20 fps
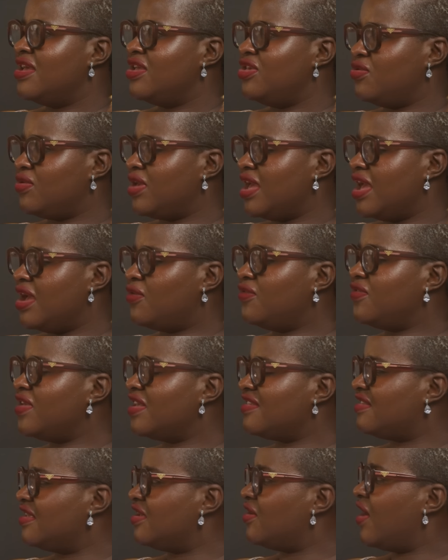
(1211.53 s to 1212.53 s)
you get
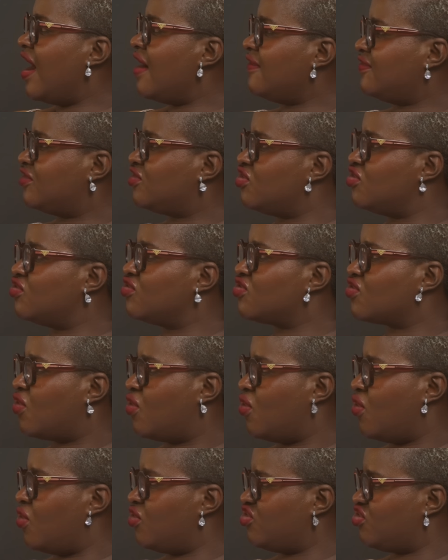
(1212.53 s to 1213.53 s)
obviously you, you have to use
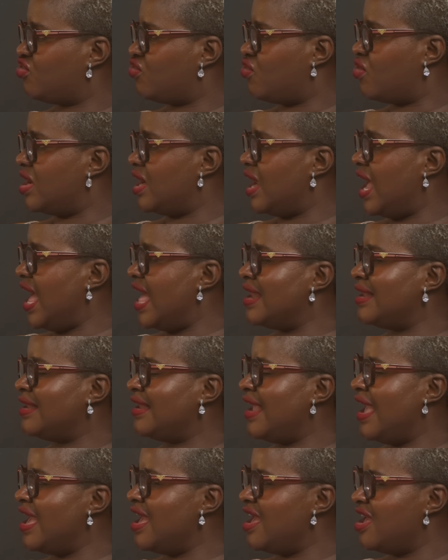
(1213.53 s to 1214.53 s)
caution mm -hmm. and
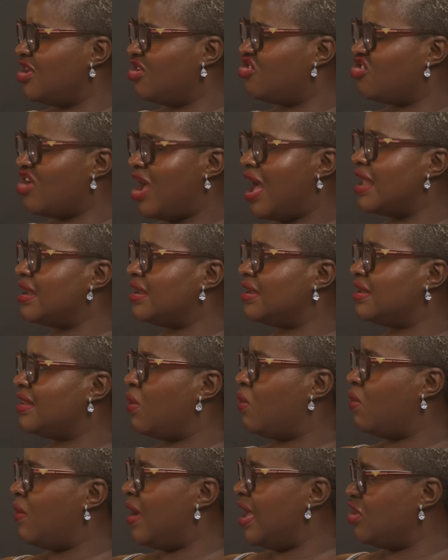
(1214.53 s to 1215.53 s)
age and
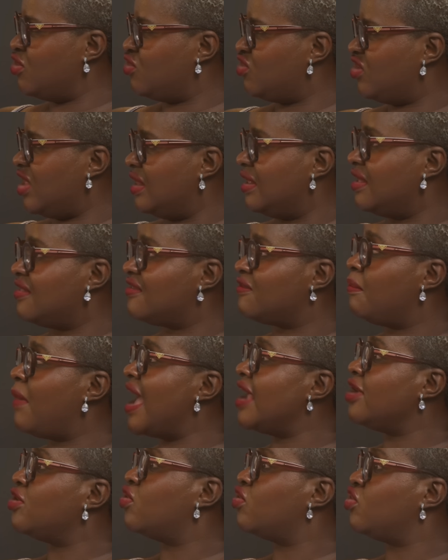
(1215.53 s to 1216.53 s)
the way you tell it's
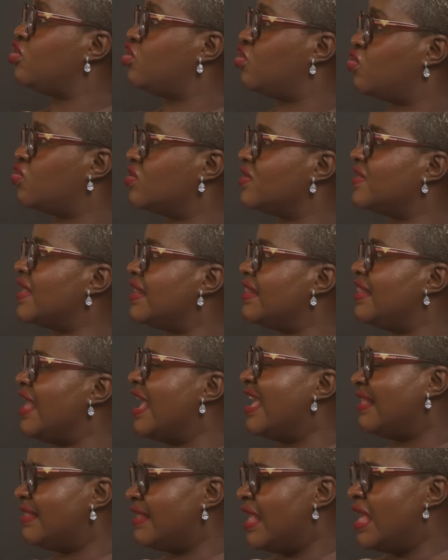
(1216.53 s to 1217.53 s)
mine, not yours, and
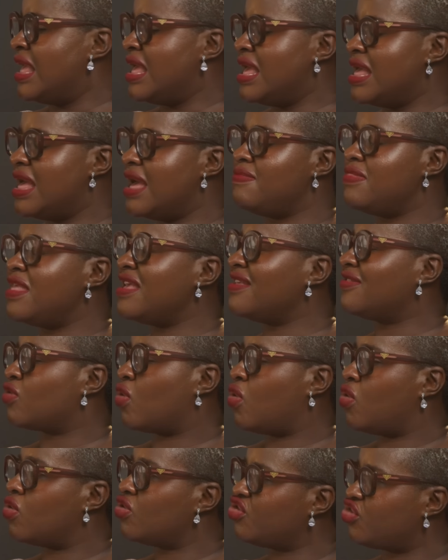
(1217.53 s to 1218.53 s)
things. And there's
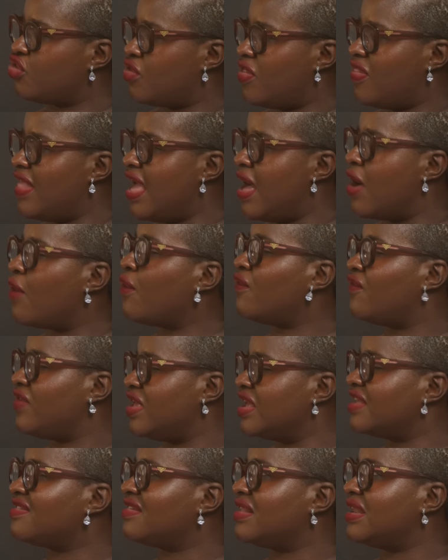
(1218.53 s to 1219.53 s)
caution there, but
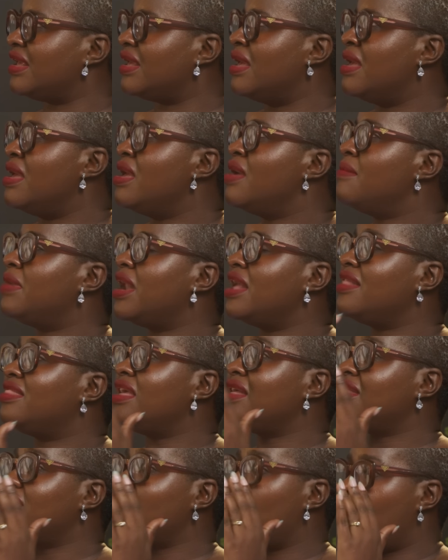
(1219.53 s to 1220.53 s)
obviously. Give them information. But I
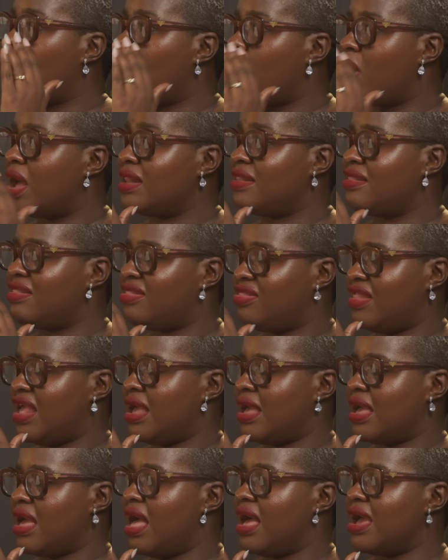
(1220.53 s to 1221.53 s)
think the one
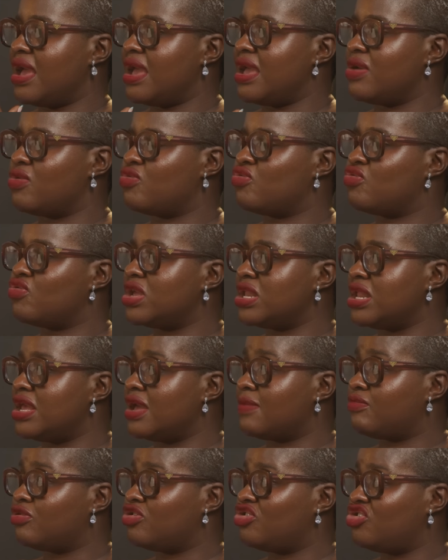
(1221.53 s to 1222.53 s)
thing I really
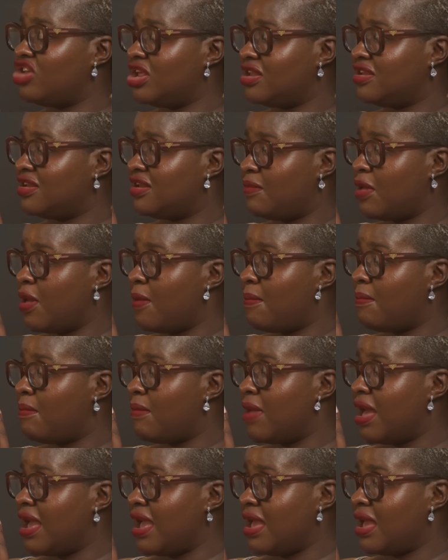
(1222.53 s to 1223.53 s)
appreciated about
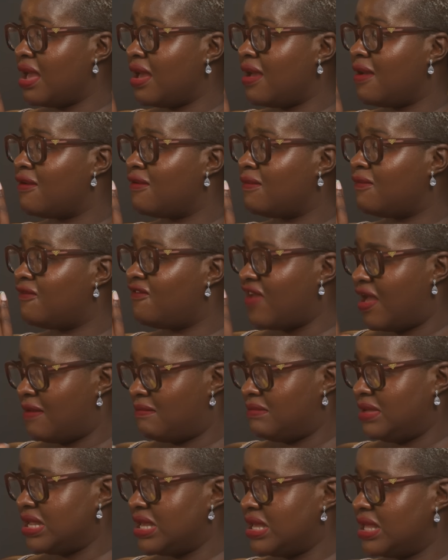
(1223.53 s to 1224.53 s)
my
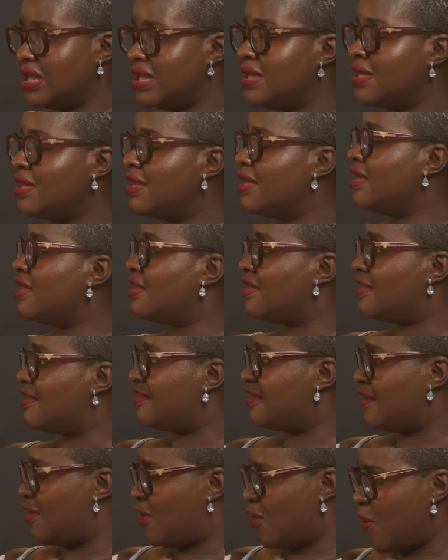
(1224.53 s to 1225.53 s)
family is
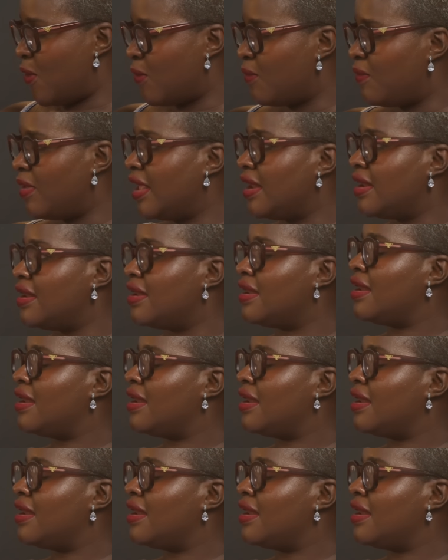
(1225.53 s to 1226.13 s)
open